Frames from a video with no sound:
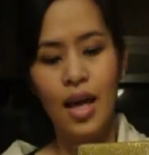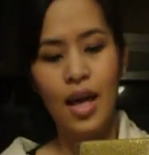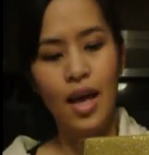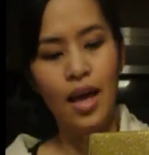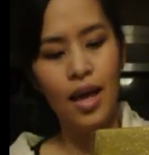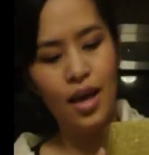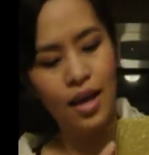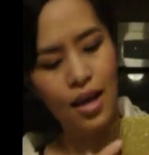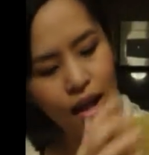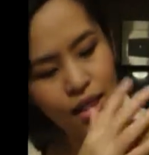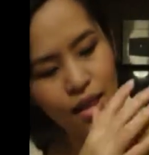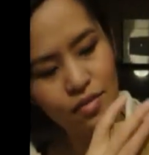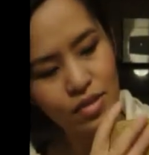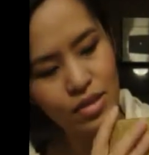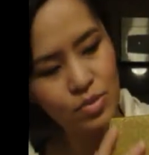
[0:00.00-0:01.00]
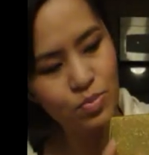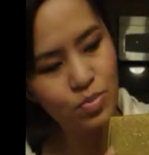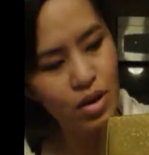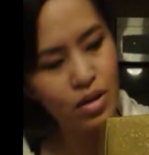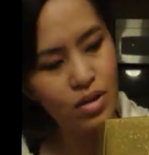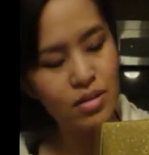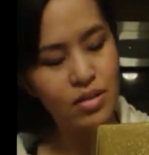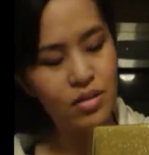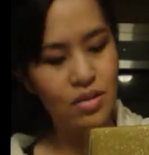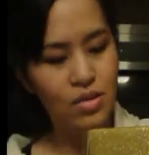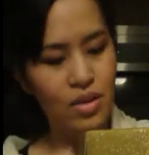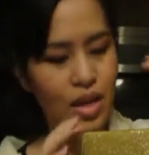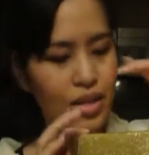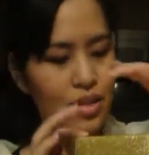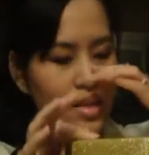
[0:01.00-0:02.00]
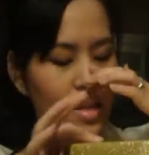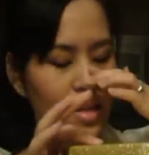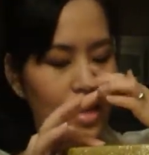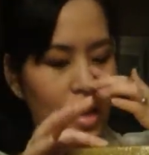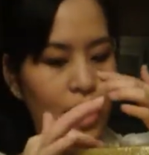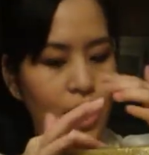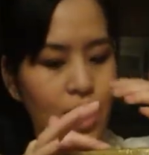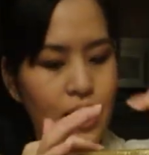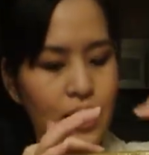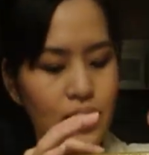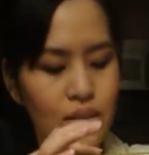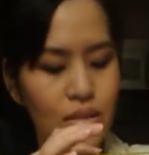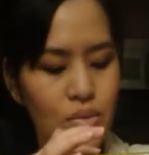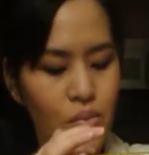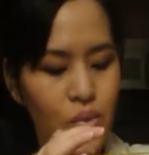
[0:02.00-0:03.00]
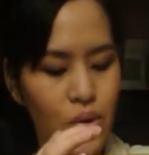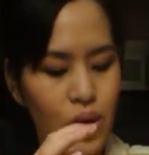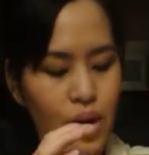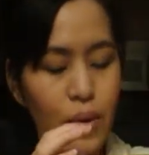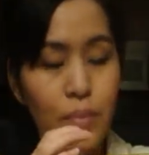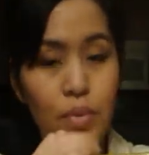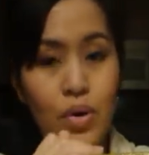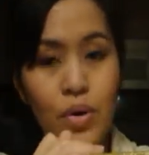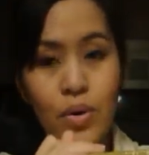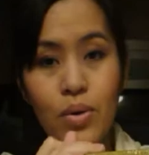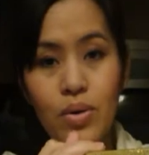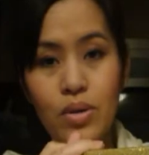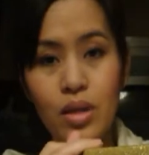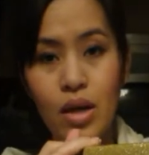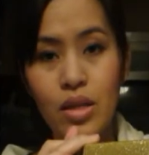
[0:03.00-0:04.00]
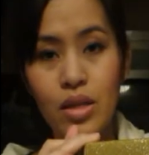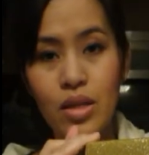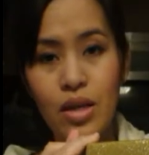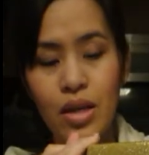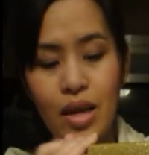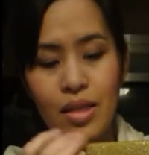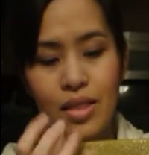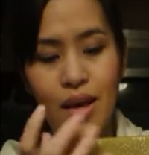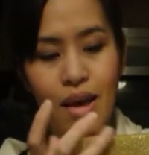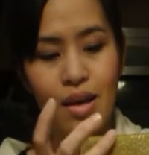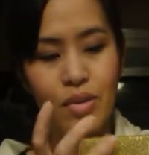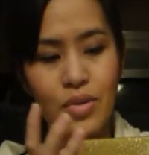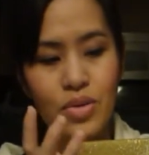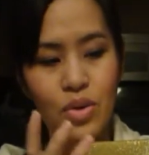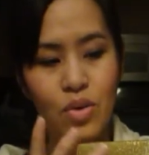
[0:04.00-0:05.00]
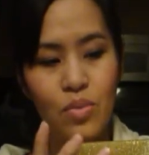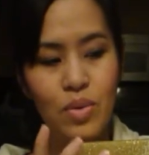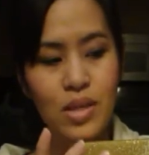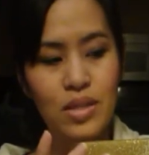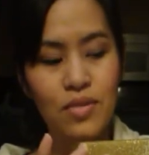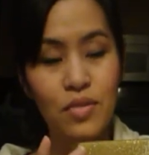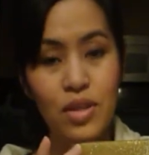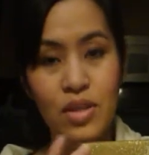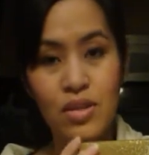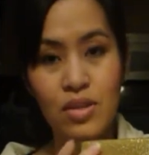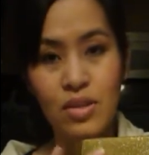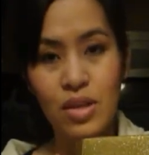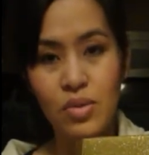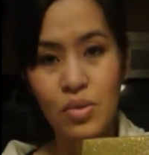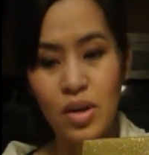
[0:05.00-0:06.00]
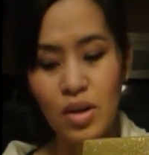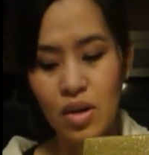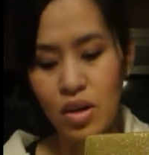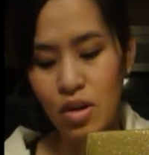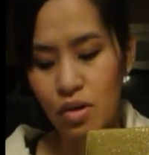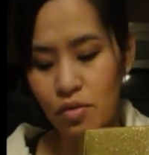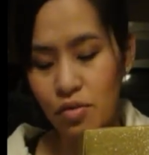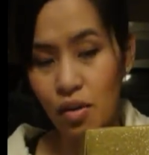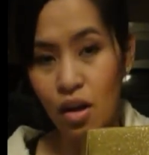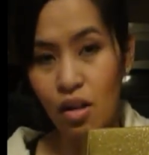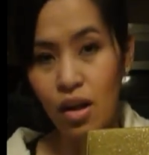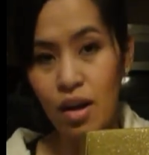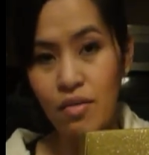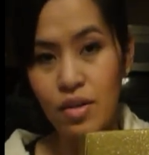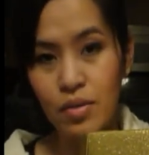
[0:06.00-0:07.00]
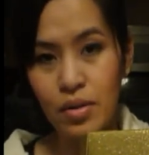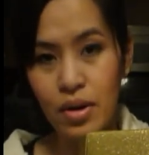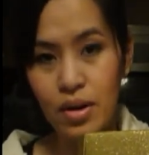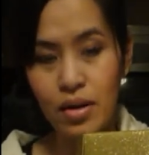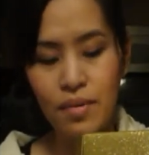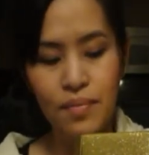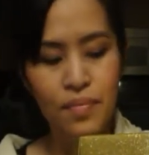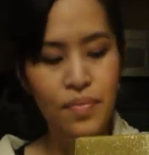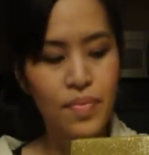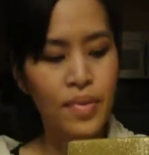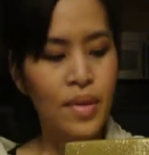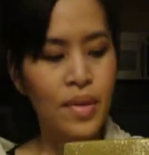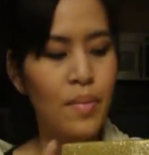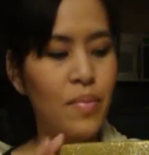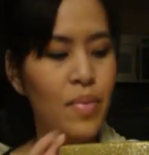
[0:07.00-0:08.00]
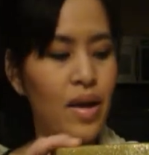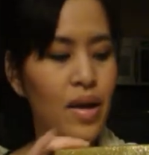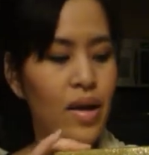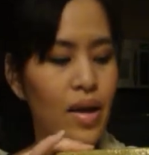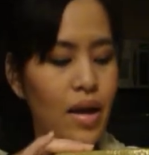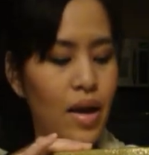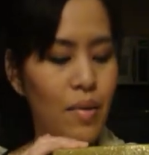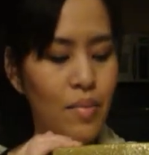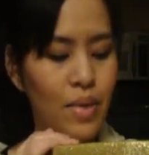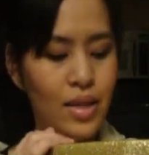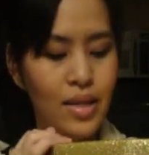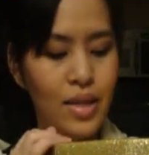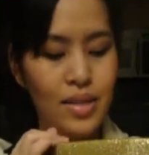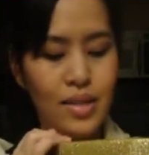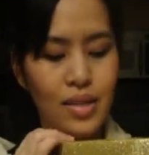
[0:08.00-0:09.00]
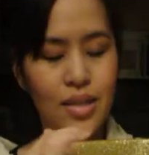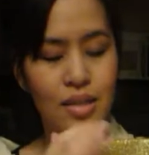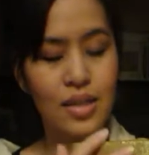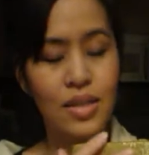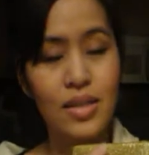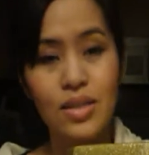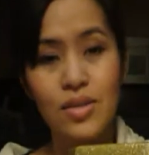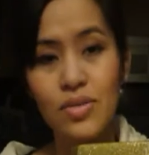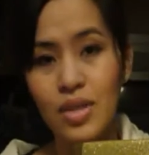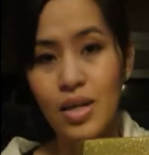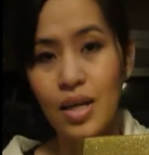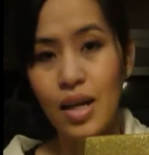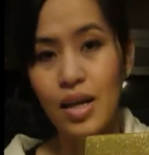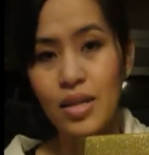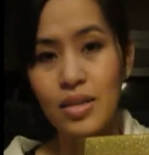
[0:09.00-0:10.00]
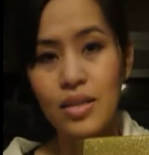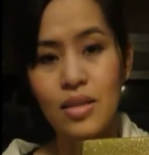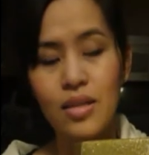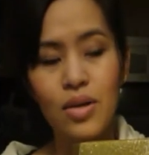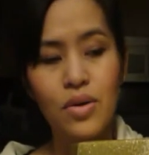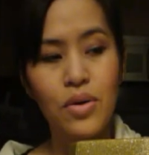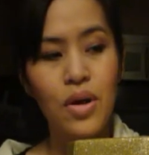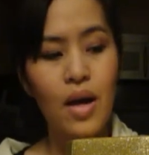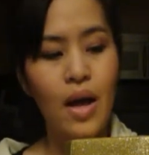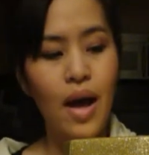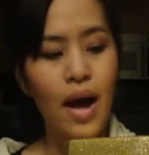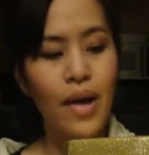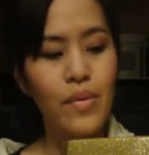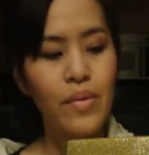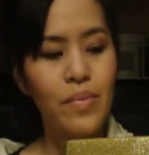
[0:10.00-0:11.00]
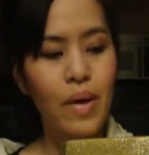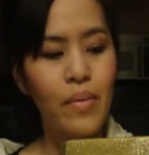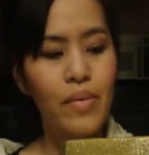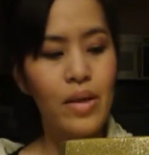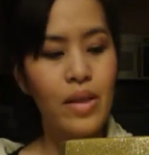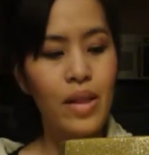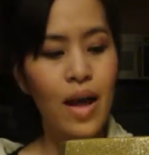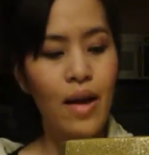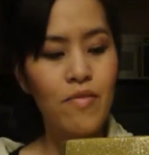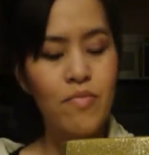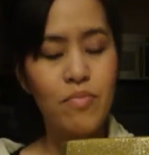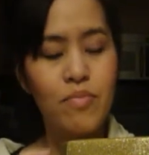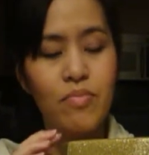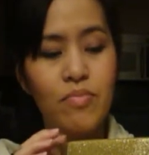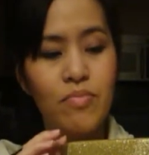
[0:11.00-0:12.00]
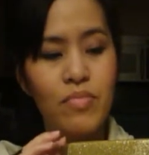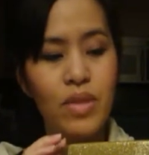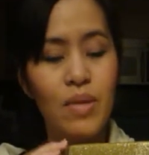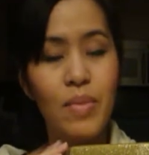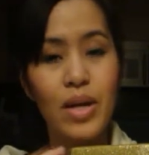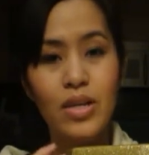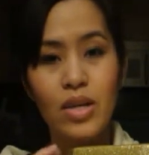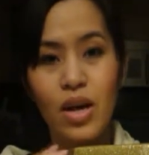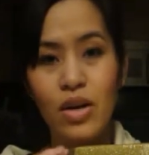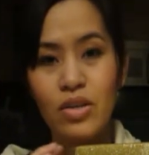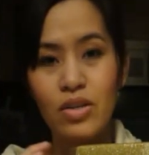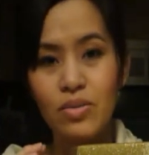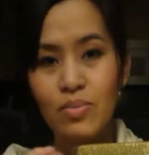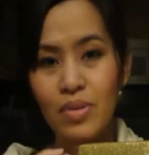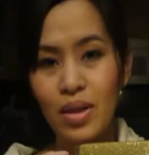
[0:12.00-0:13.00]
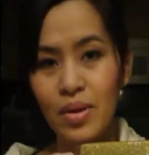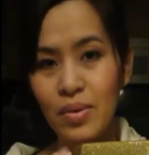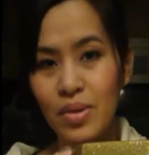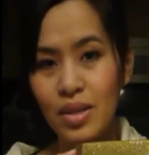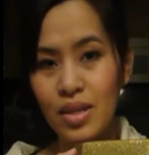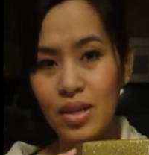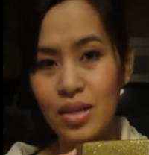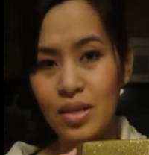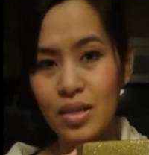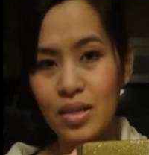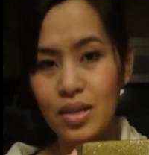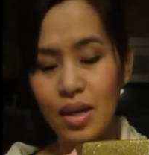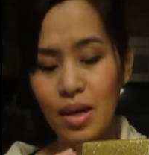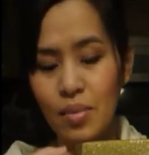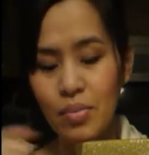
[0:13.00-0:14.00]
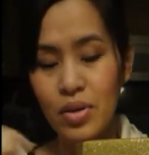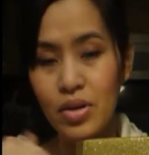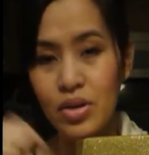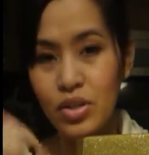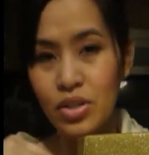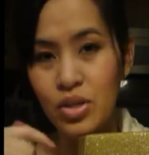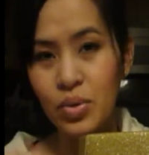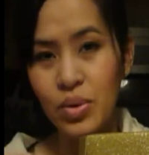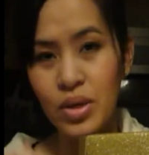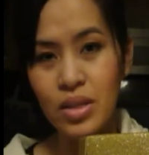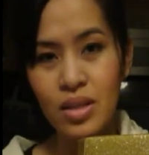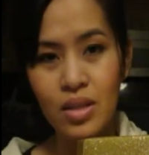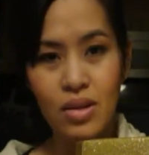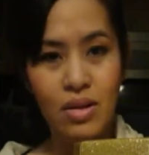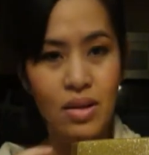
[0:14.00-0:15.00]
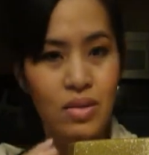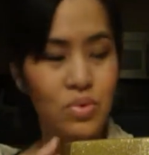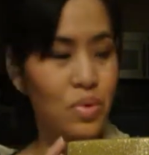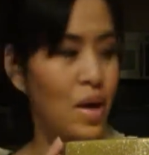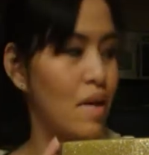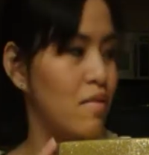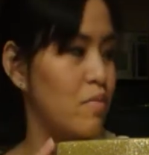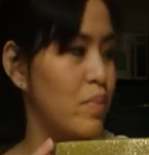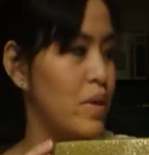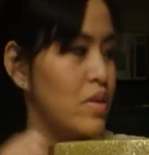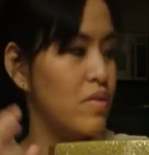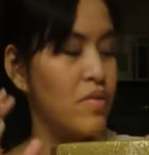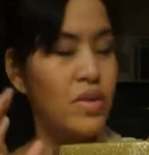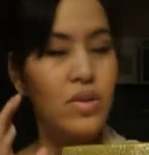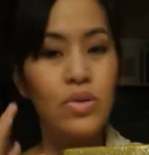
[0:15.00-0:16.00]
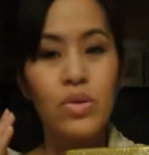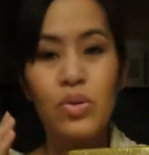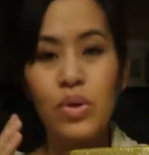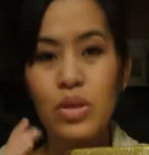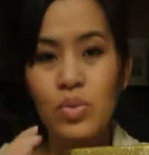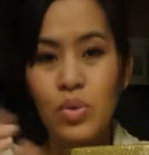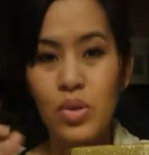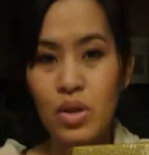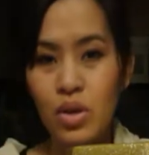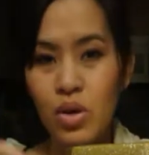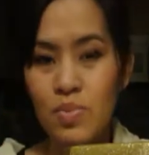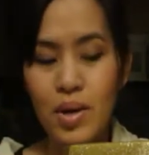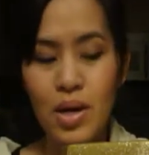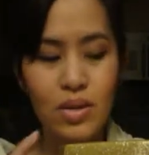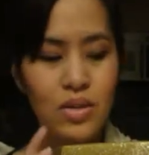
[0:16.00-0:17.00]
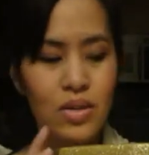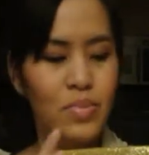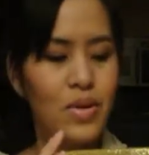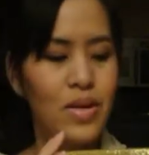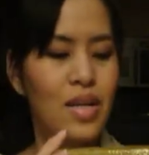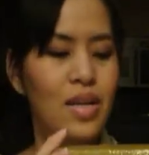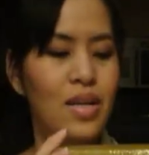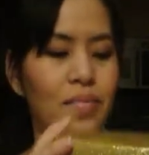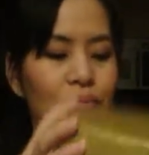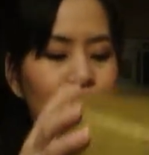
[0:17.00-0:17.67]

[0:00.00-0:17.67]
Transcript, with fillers: And I love this box, it's so nice and it has this um, gold on there and I thought it was a whole bunch of glitter that would fall everywhere but um, it doesn't, and it's really nice. So I would probably have let my daughter play with this, uh, put her toys in there, because we have a bunch of little toys with no box to put in it.